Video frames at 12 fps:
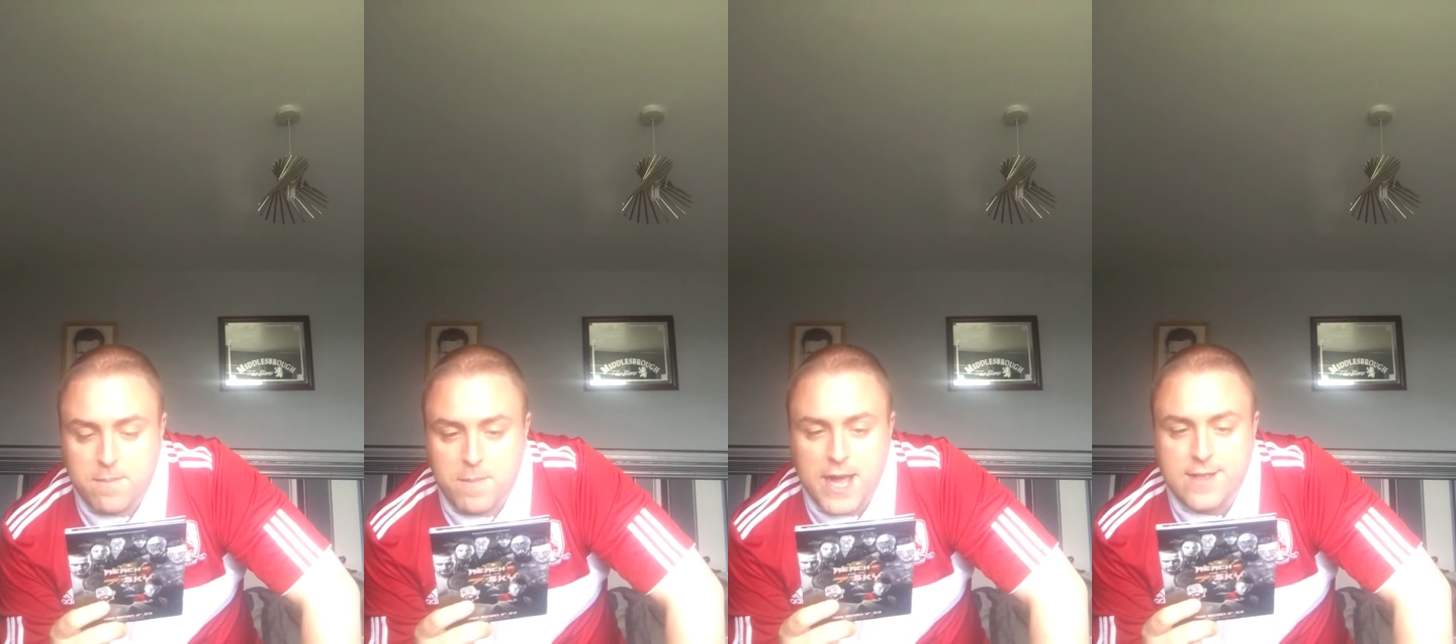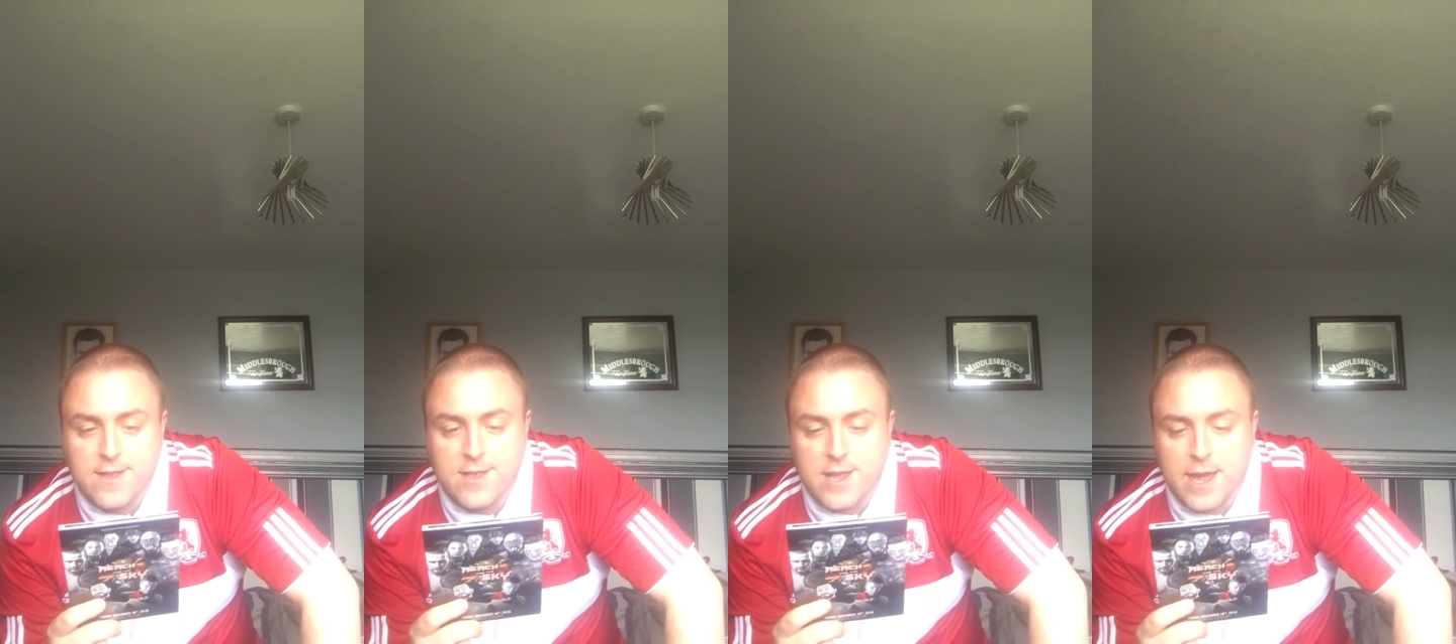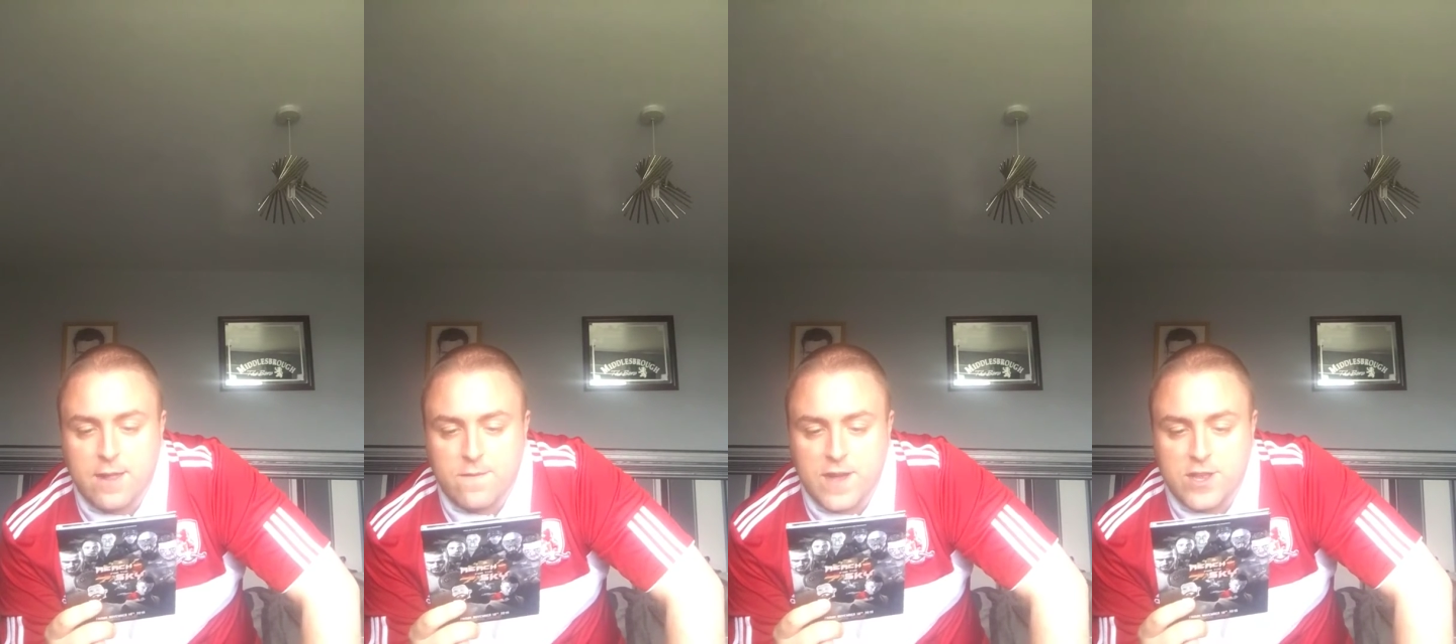Marty
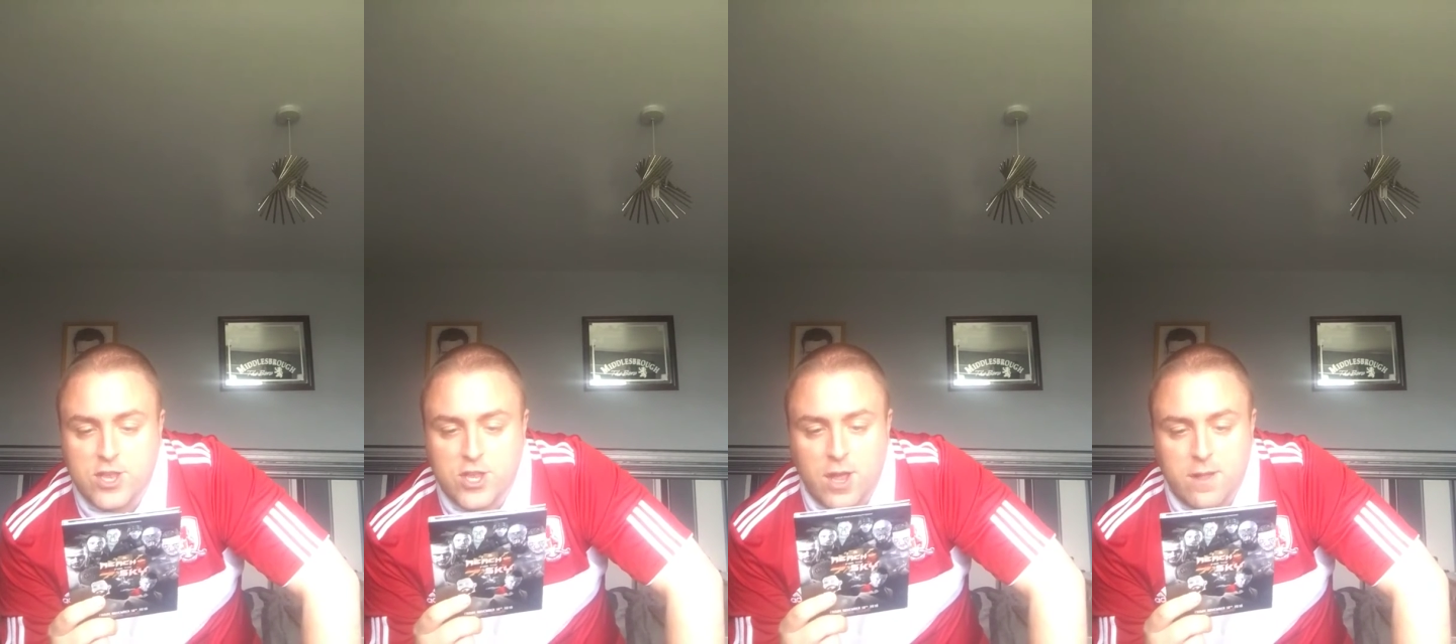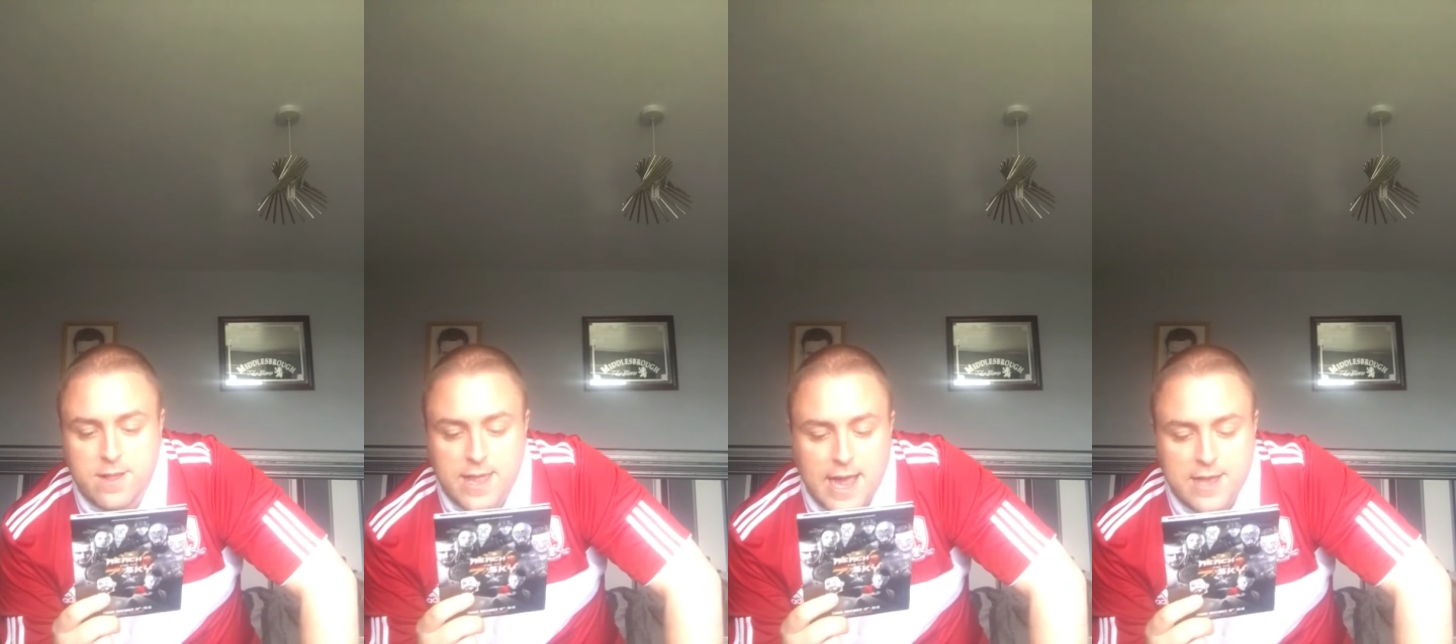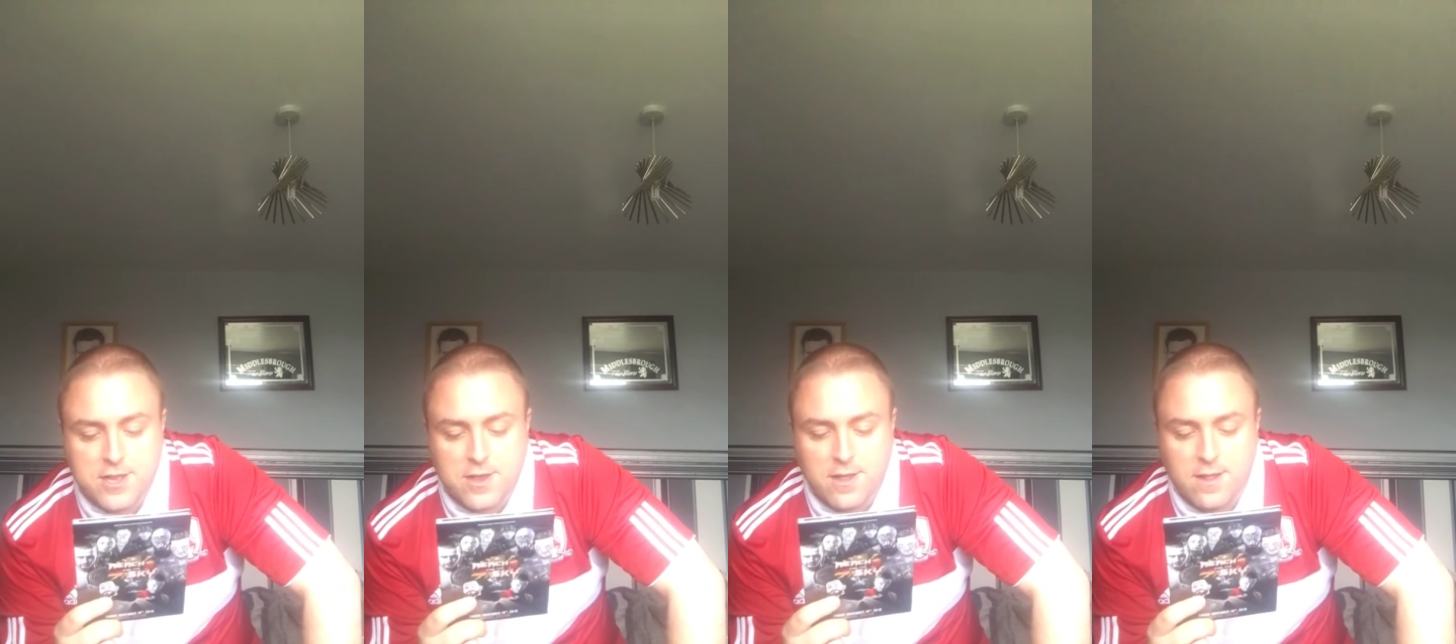Scurll versus Dalton
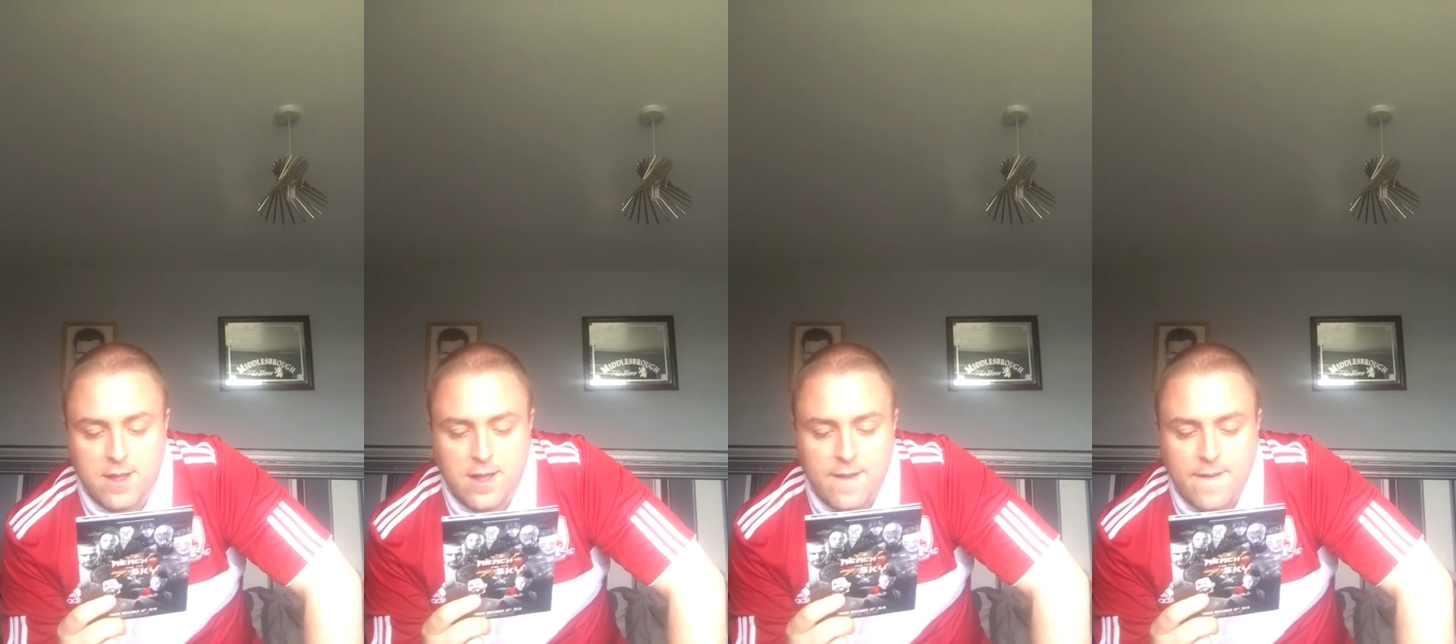Castle.